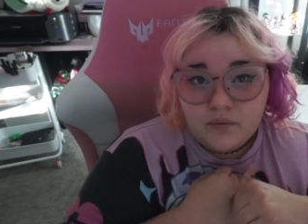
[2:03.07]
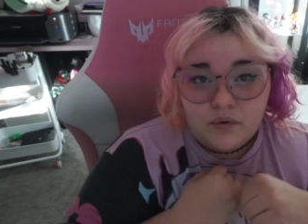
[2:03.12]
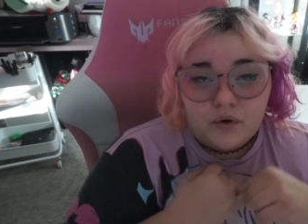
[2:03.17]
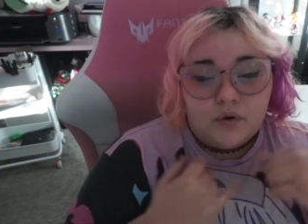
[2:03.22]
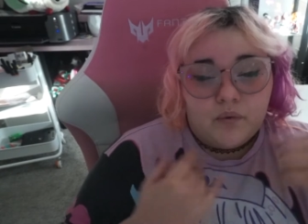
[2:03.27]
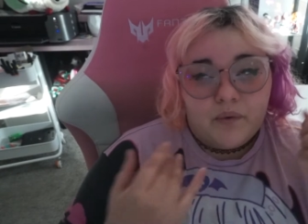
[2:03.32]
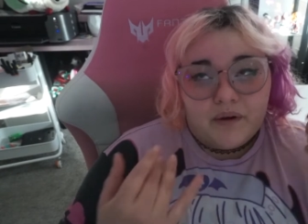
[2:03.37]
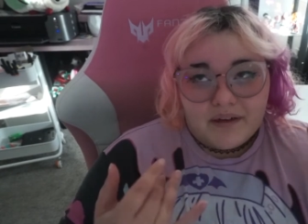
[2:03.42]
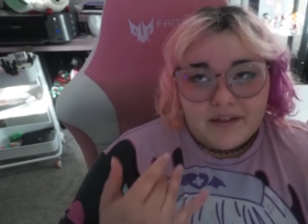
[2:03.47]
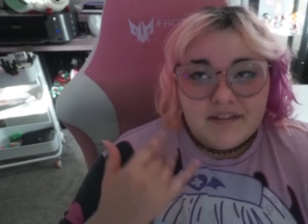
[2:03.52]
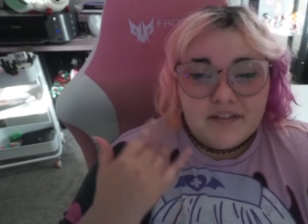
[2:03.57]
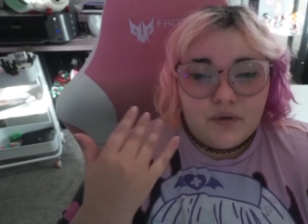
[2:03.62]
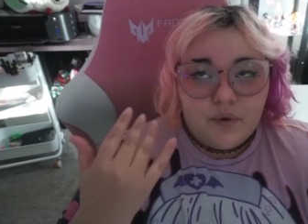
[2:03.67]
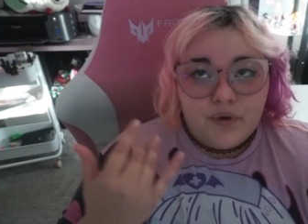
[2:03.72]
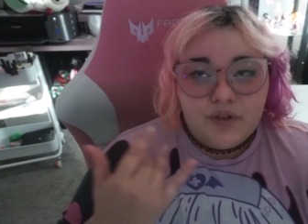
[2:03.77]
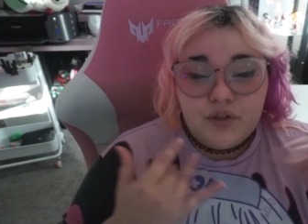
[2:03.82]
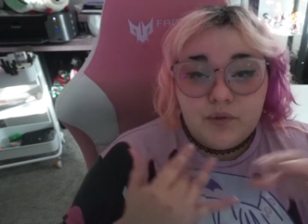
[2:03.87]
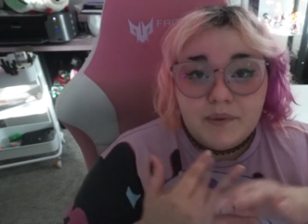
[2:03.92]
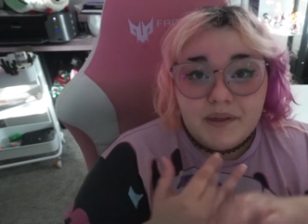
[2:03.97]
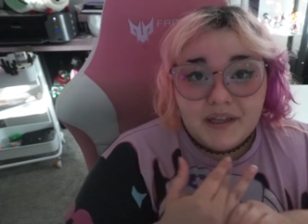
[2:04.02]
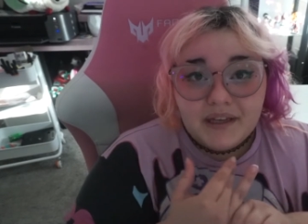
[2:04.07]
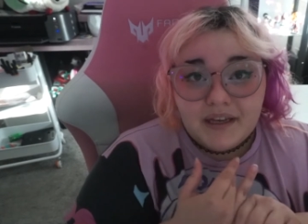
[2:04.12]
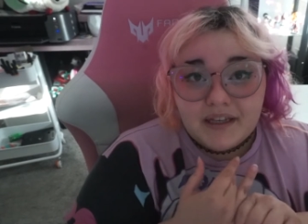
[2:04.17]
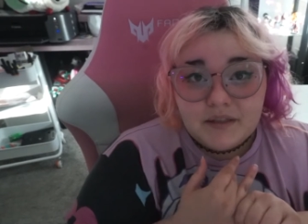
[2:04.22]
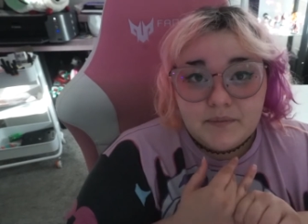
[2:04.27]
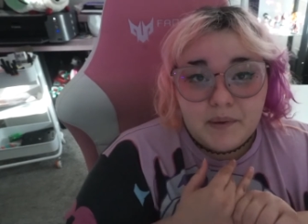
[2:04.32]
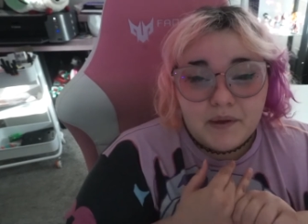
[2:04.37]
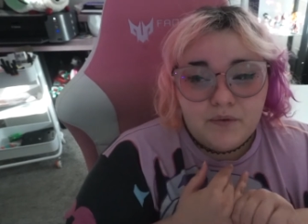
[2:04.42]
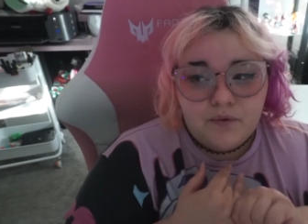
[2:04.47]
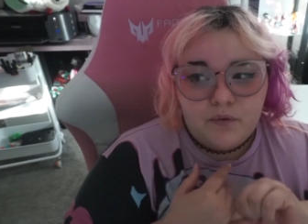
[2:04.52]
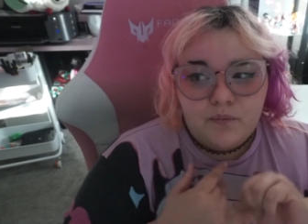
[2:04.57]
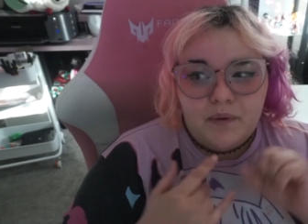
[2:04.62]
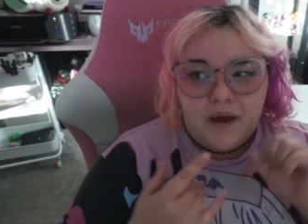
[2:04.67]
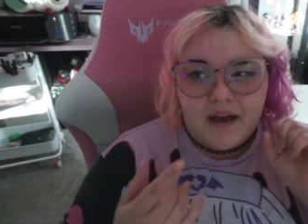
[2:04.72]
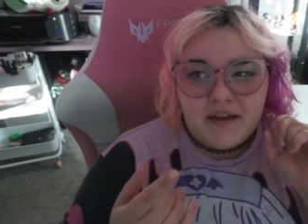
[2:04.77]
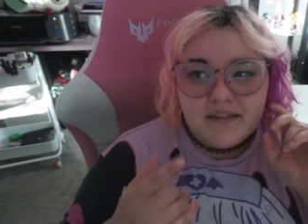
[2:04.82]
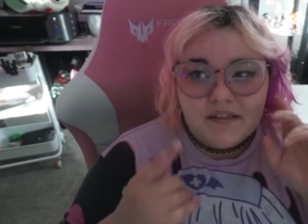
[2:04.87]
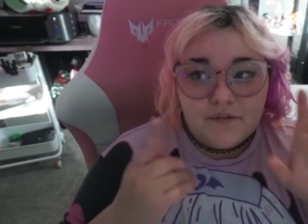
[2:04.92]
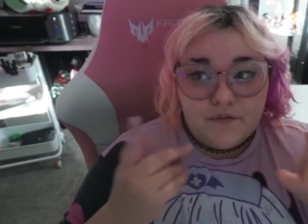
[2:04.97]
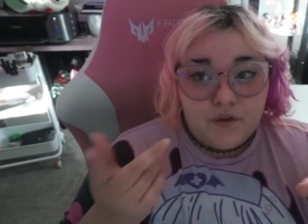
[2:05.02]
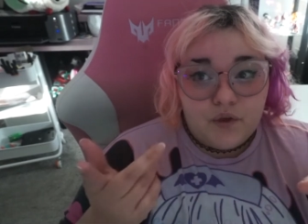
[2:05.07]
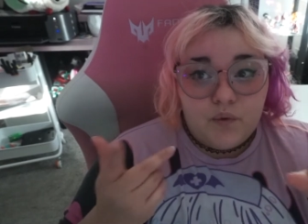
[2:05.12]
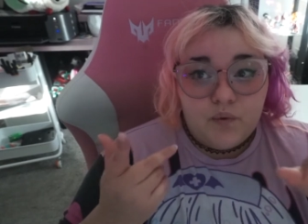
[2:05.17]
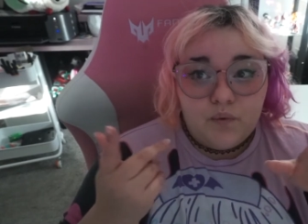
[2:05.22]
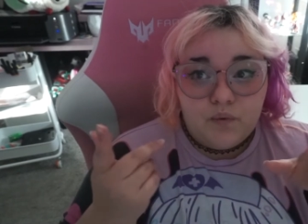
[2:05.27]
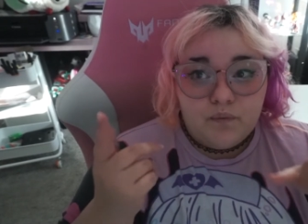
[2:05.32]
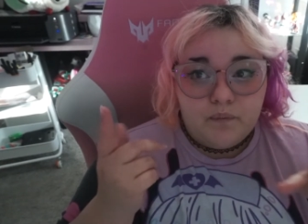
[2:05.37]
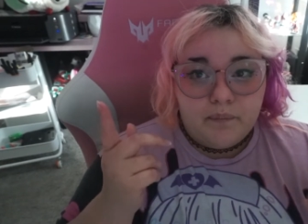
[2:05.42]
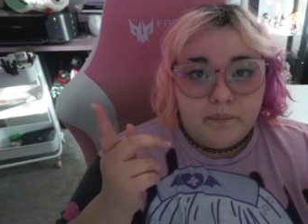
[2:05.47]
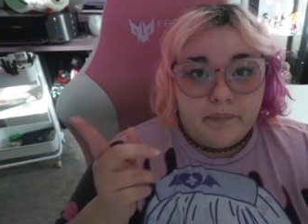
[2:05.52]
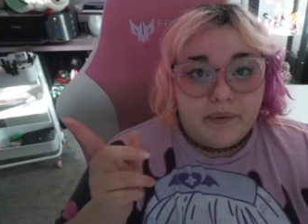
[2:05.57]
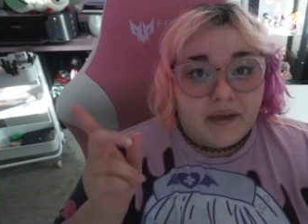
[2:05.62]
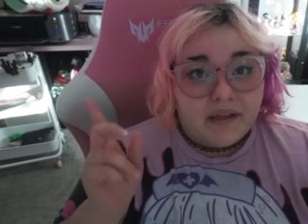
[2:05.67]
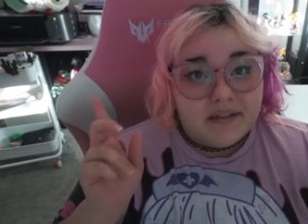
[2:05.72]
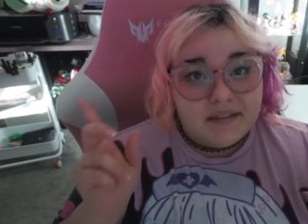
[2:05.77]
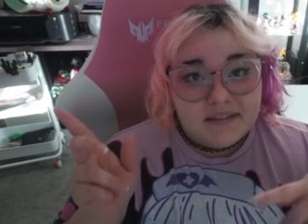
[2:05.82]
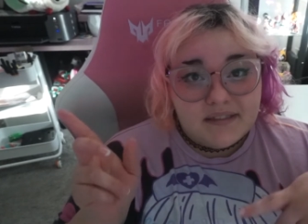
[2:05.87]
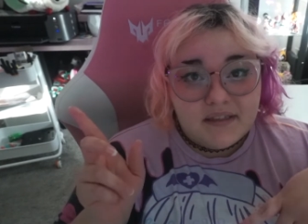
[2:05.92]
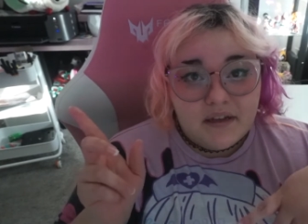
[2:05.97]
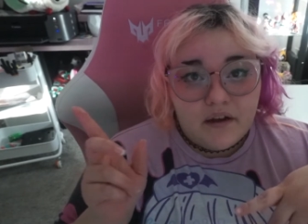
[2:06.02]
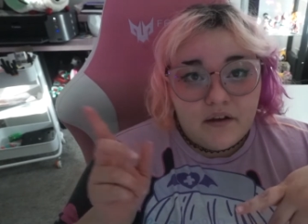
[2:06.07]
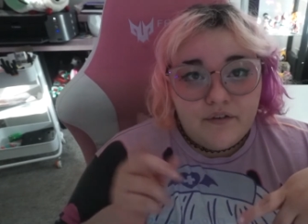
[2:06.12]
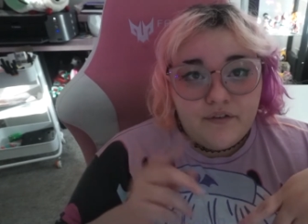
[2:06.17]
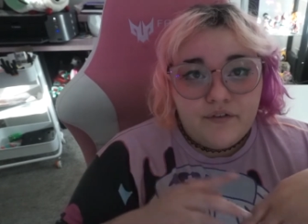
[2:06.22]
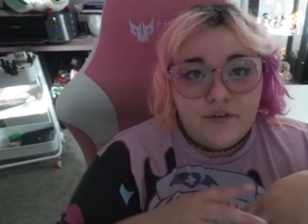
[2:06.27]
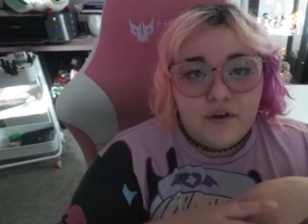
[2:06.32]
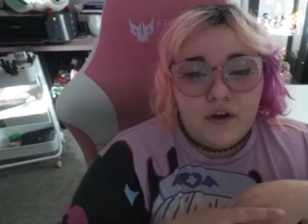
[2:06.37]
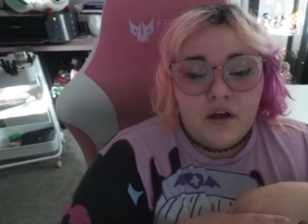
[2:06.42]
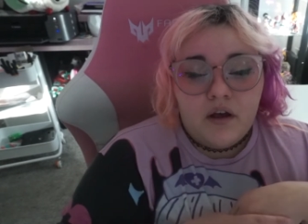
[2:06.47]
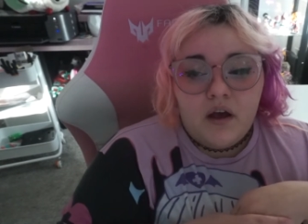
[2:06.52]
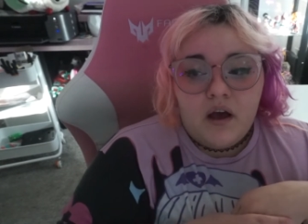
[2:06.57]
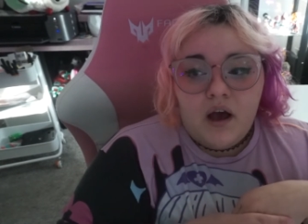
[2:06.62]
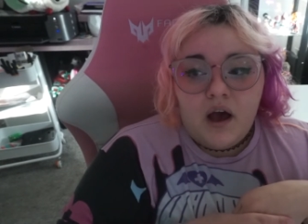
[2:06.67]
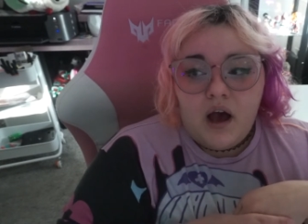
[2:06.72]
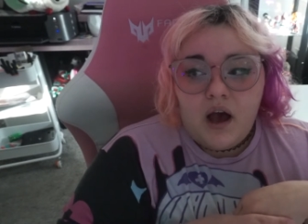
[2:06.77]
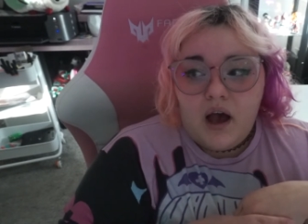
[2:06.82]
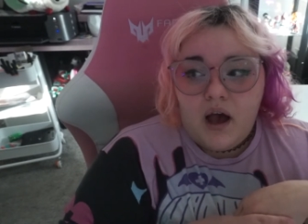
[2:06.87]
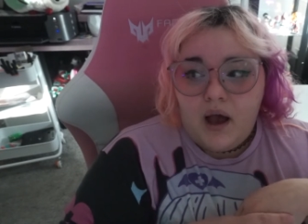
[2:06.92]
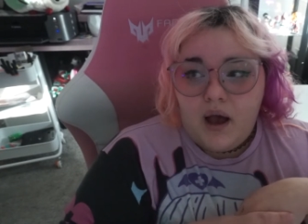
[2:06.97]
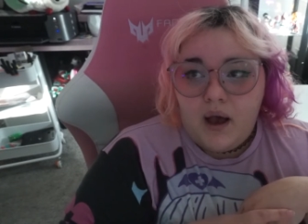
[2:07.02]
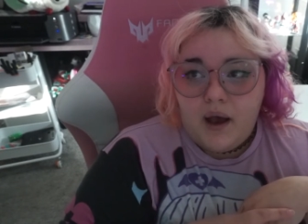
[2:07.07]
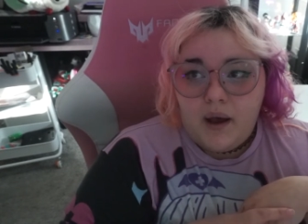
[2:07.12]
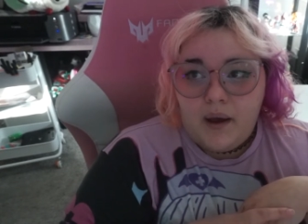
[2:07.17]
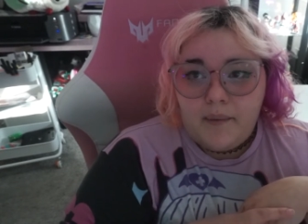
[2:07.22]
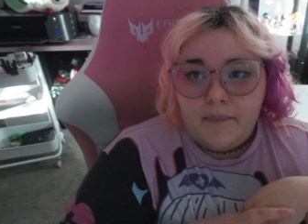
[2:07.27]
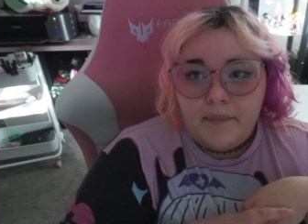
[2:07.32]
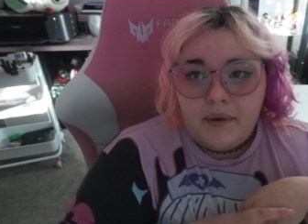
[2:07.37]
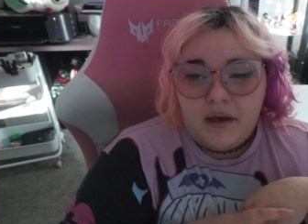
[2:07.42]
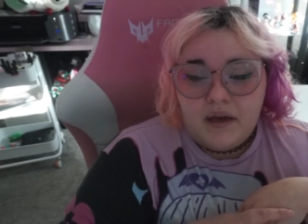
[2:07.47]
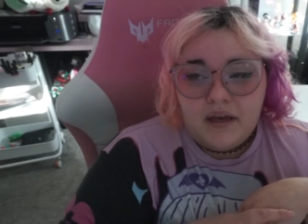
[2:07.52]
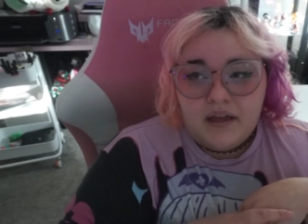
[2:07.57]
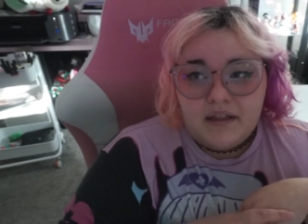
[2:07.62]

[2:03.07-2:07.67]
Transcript: or what is going to be the guest bedroom has a few pet stuff um,